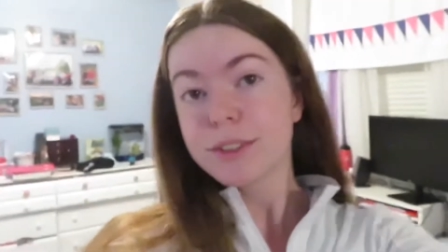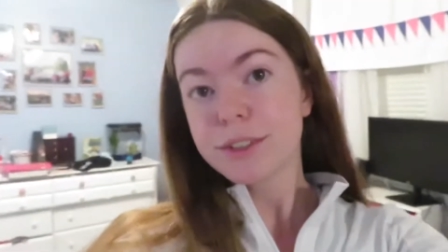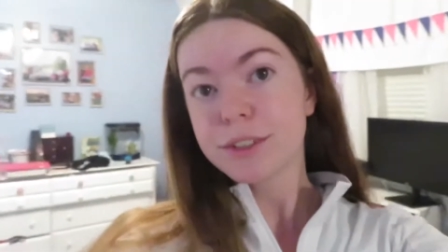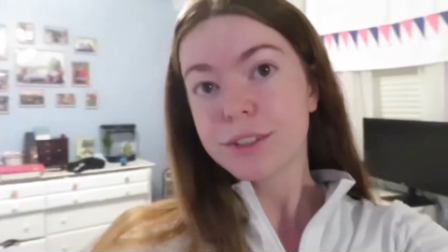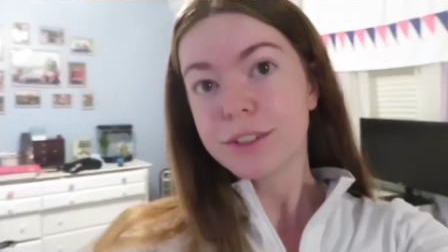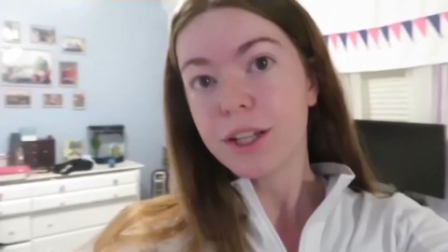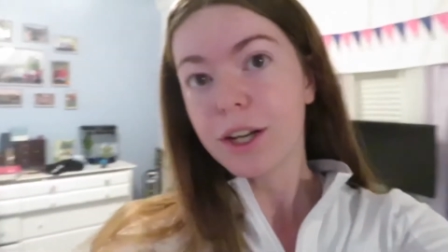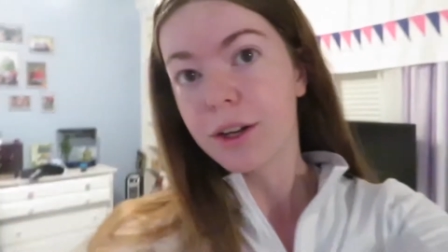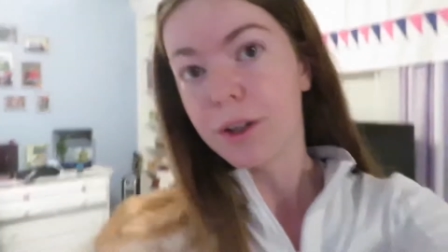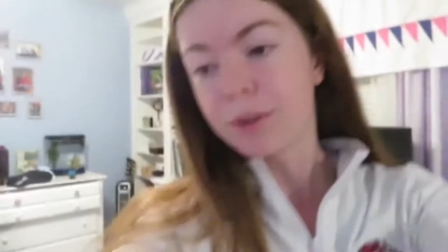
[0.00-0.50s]

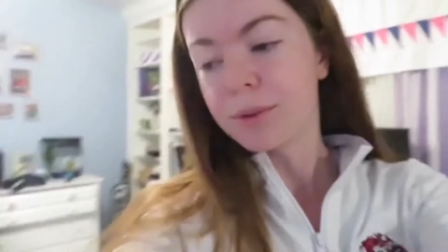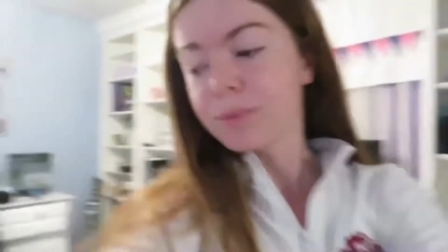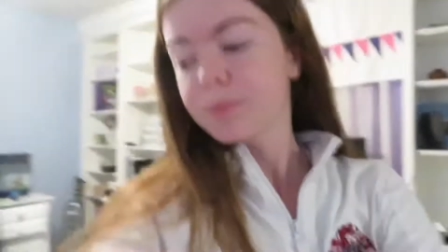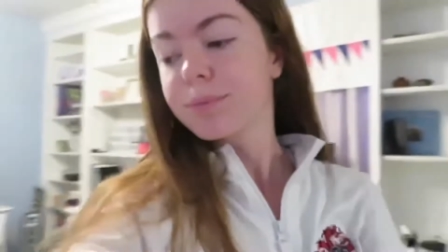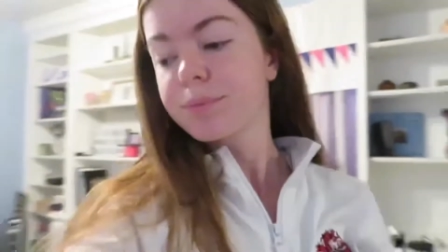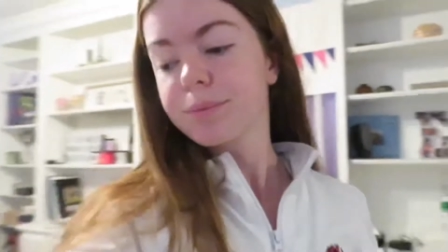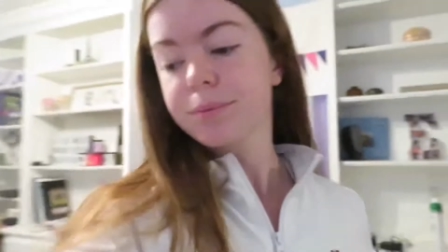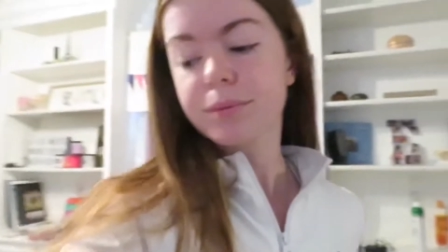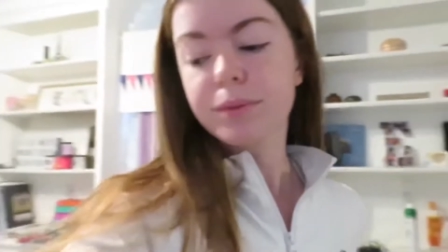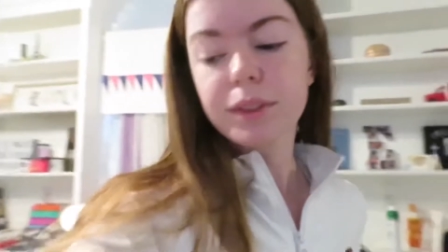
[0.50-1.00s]
So
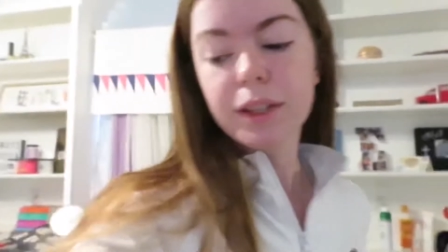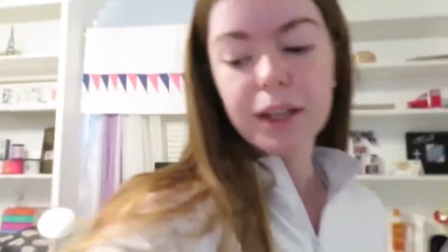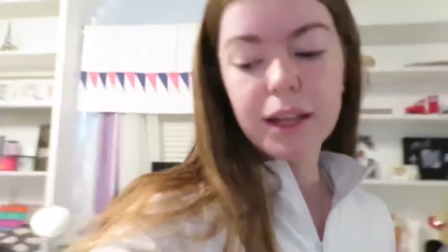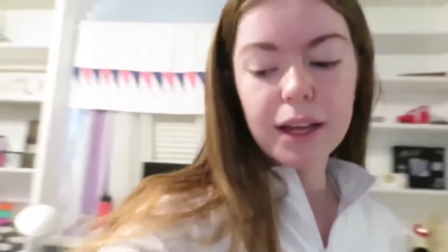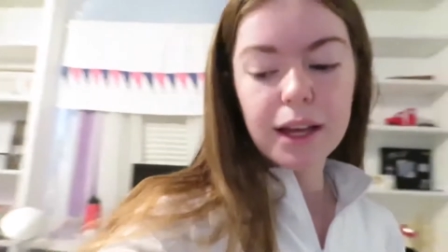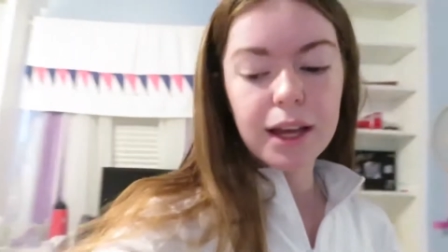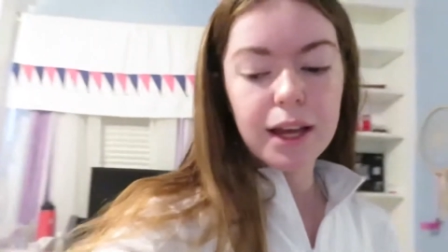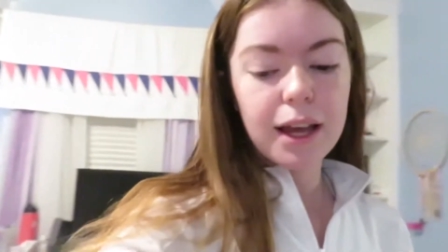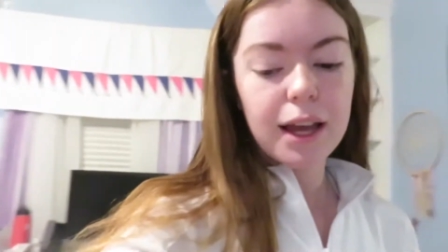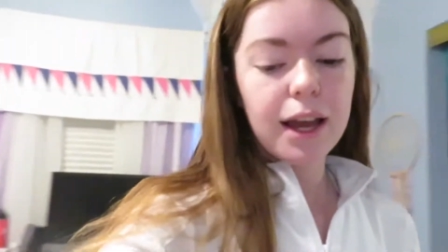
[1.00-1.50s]

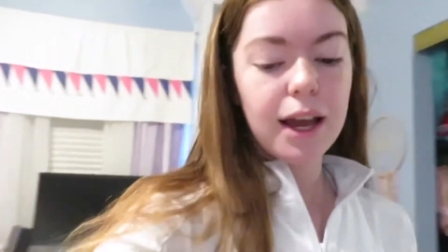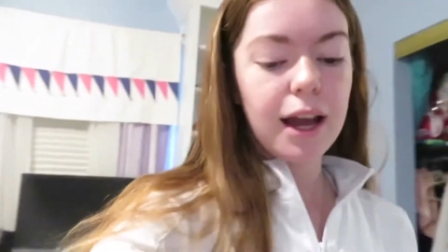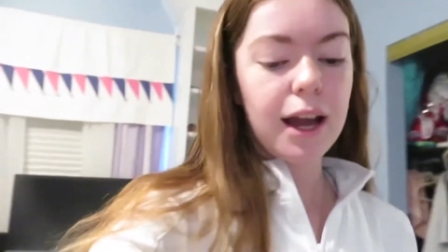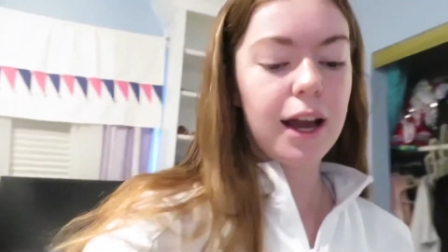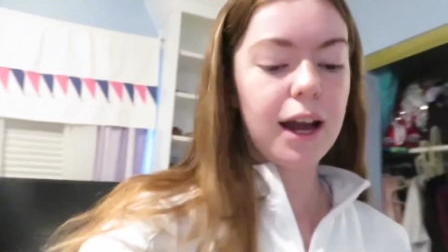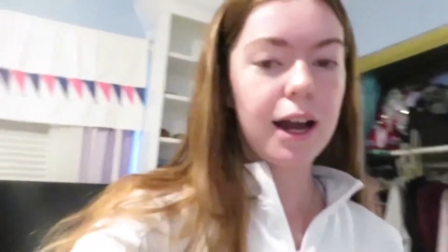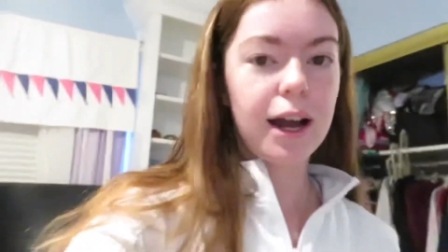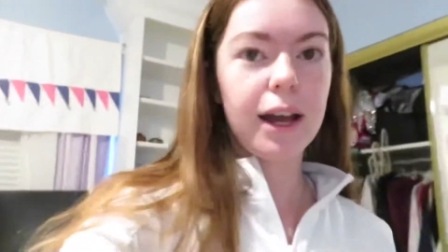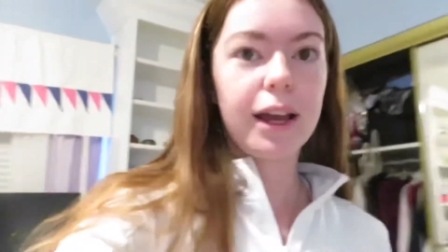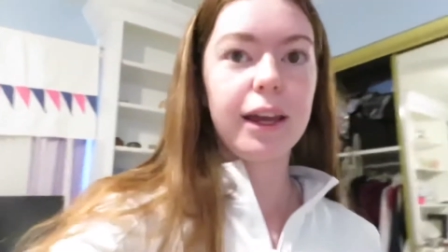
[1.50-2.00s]

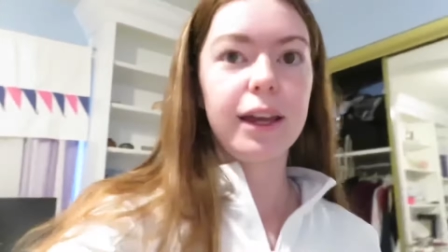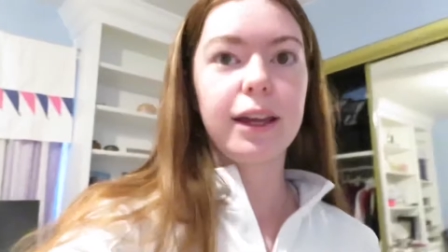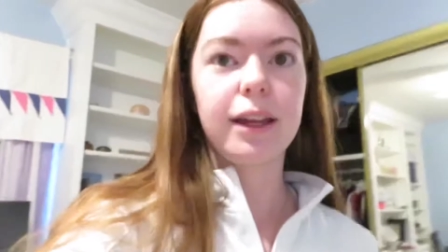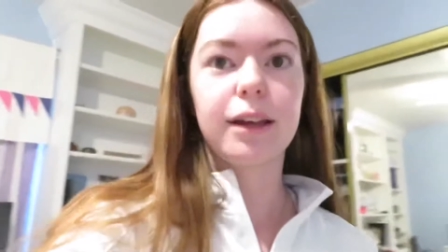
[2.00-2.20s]
I